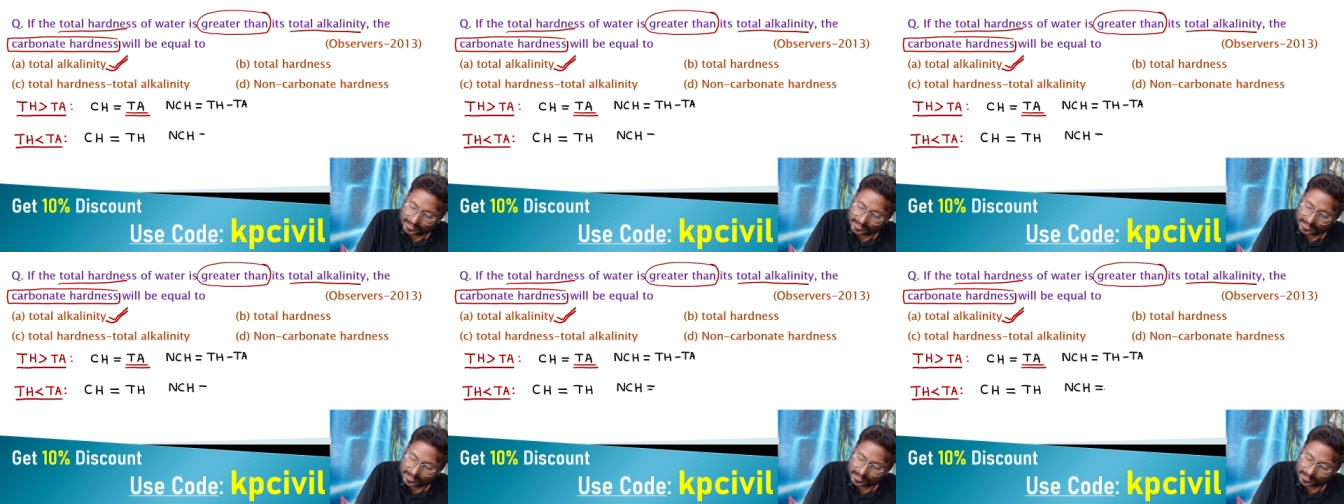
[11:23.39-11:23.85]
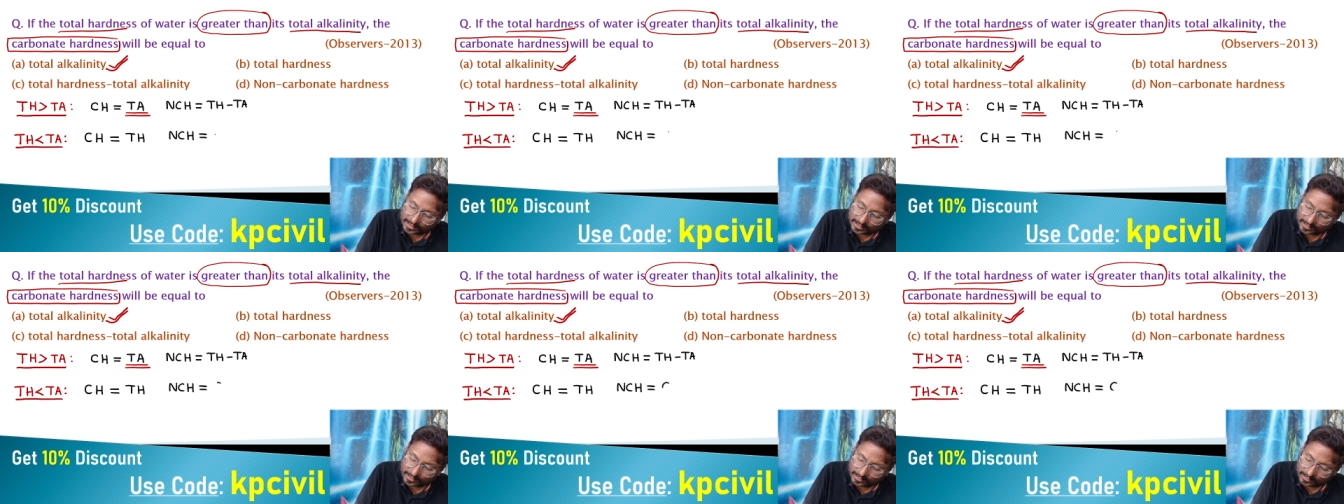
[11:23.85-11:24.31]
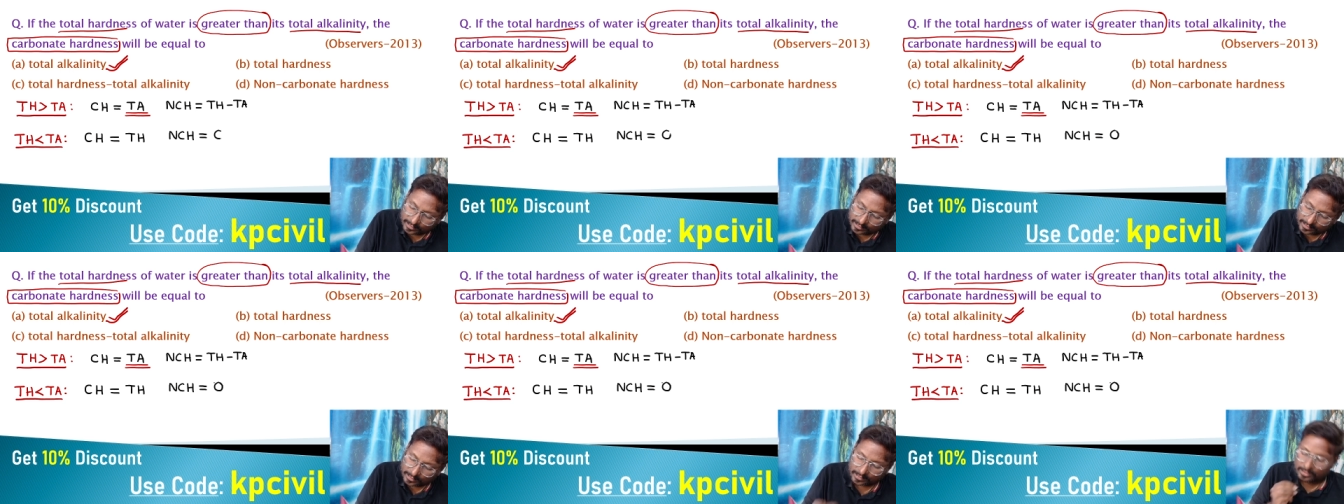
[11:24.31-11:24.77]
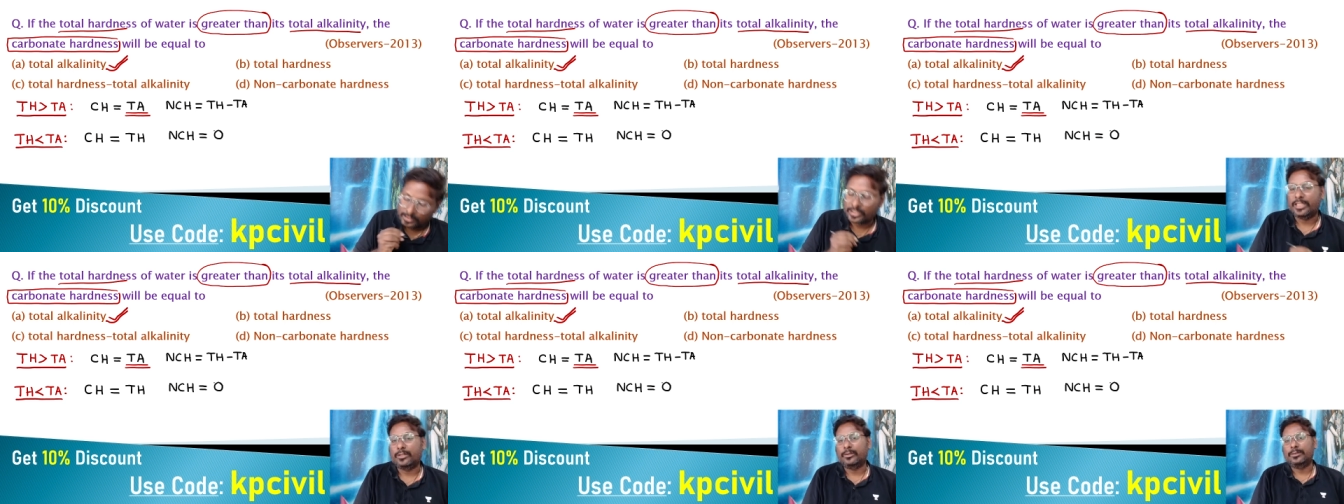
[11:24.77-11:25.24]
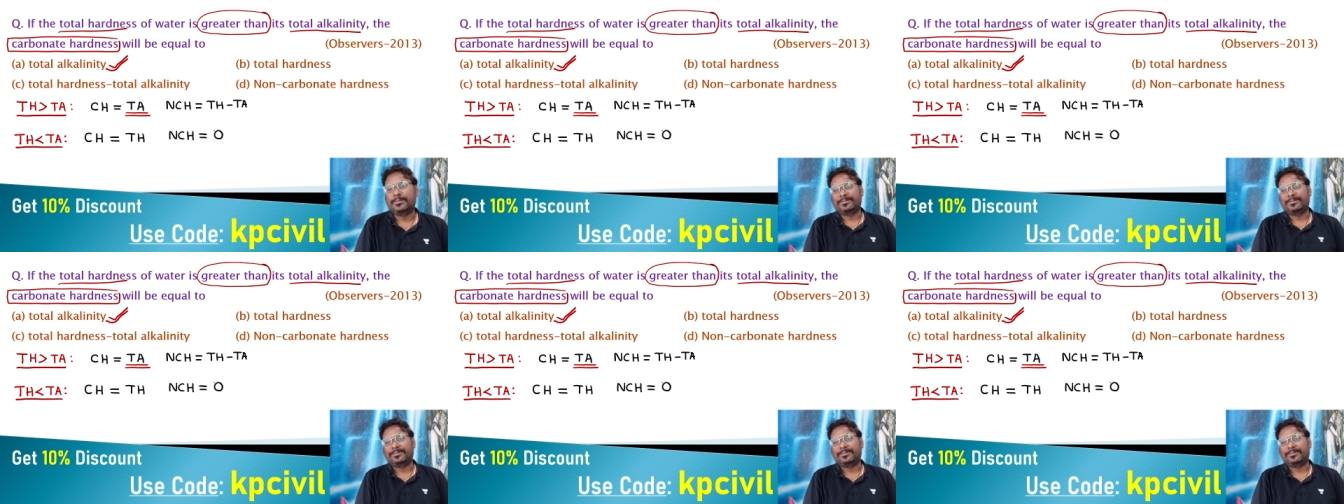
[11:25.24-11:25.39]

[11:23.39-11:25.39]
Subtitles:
is 0.